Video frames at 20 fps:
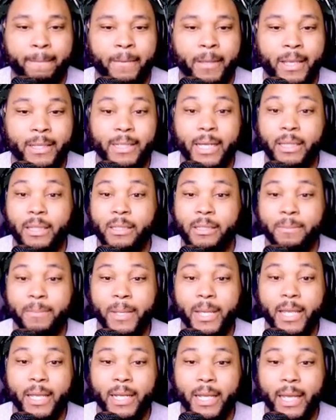He's got the
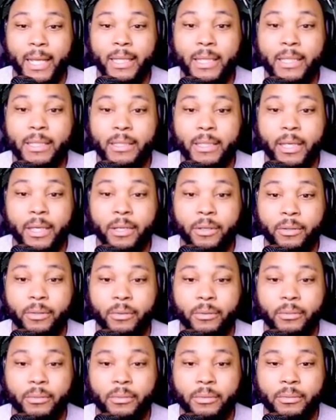speed and the
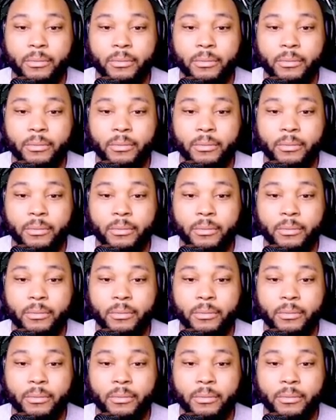skill.